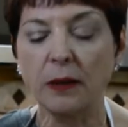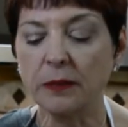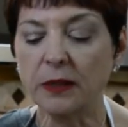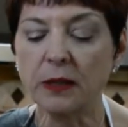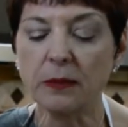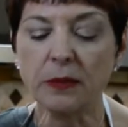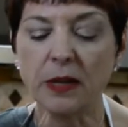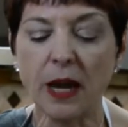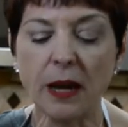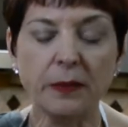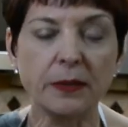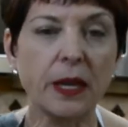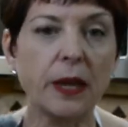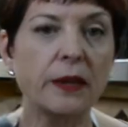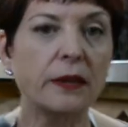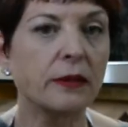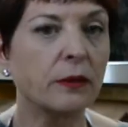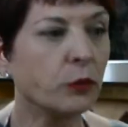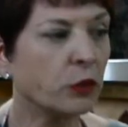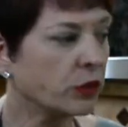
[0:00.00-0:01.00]
sometimes
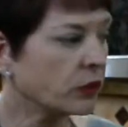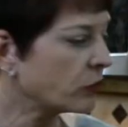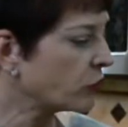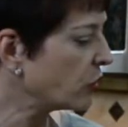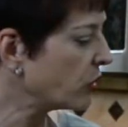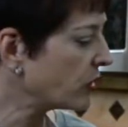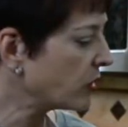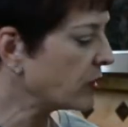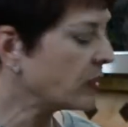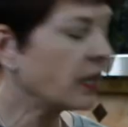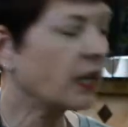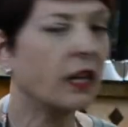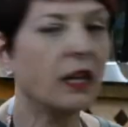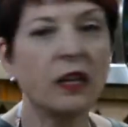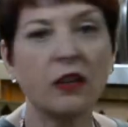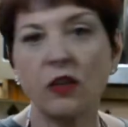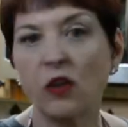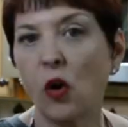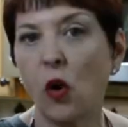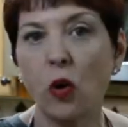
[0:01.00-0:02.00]
I will just stick
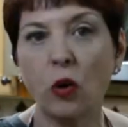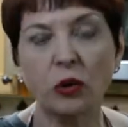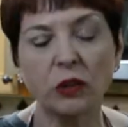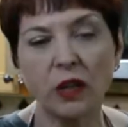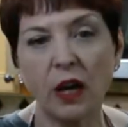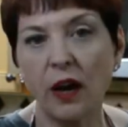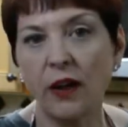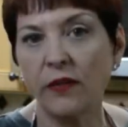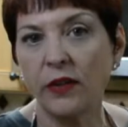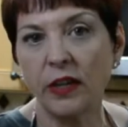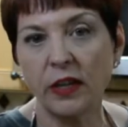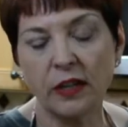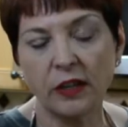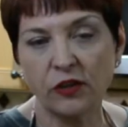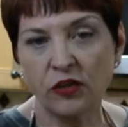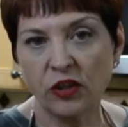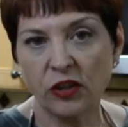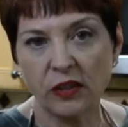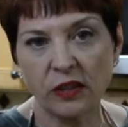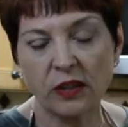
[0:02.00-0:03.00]
it in the cold oven
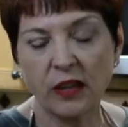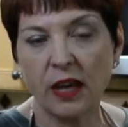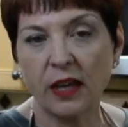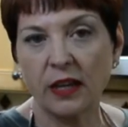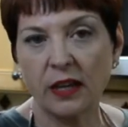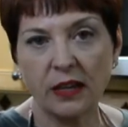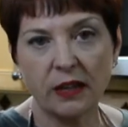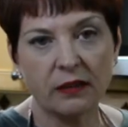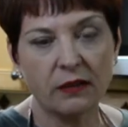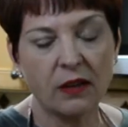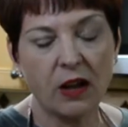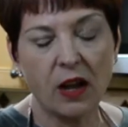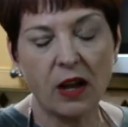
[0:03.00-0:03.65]
and just let it